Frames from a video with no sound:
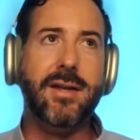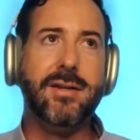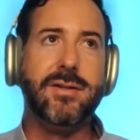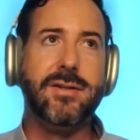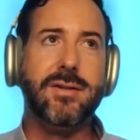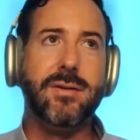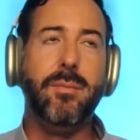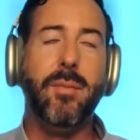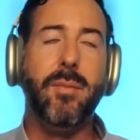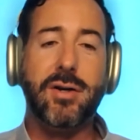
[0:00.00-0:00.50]

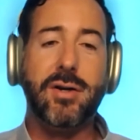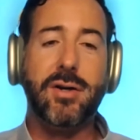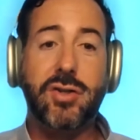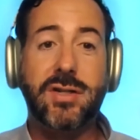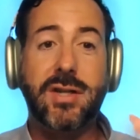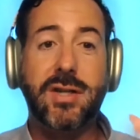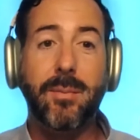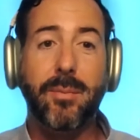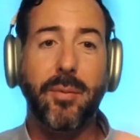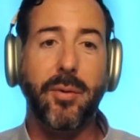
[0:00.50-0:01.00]
it is
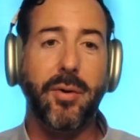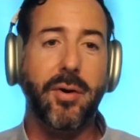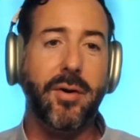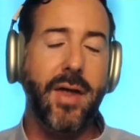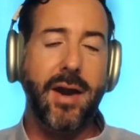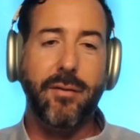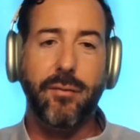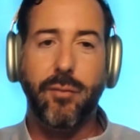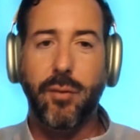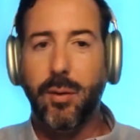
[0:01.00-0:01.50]
much
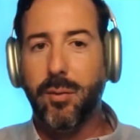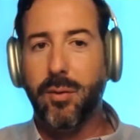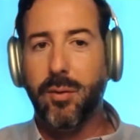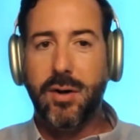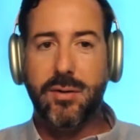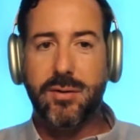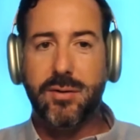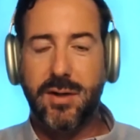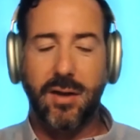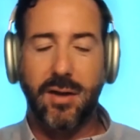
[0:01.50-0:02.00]
simpler than
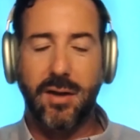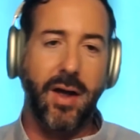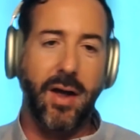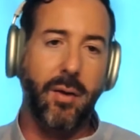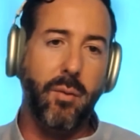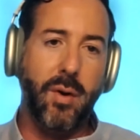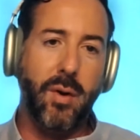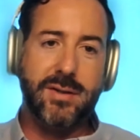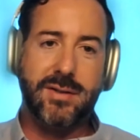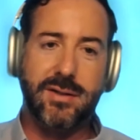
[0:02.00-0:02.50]
if we were
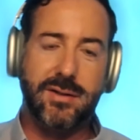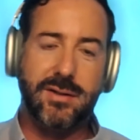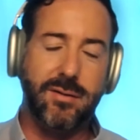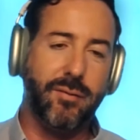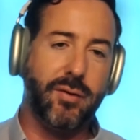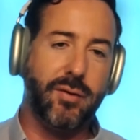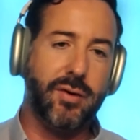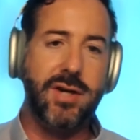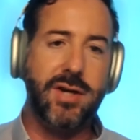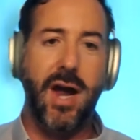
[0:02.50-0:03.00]
using like
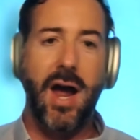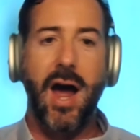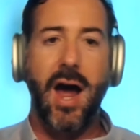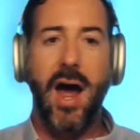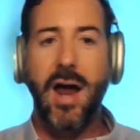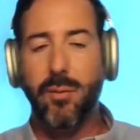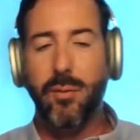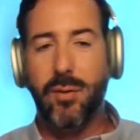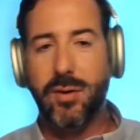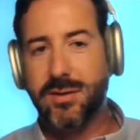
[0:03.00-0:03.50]
one system for
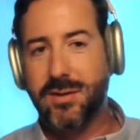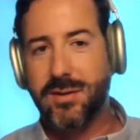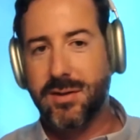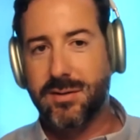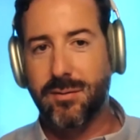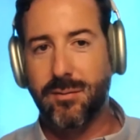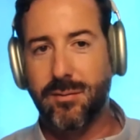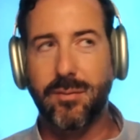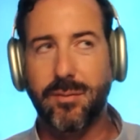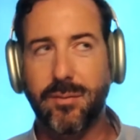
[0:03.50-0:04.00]
chat and
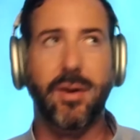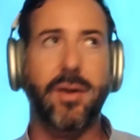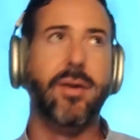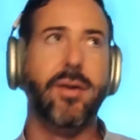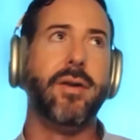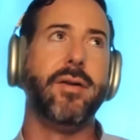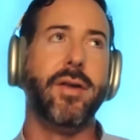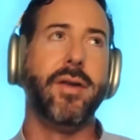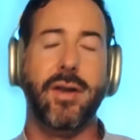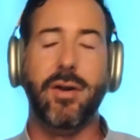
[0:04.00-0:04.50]
one
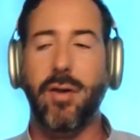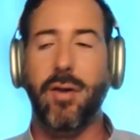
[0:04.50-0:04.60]
system,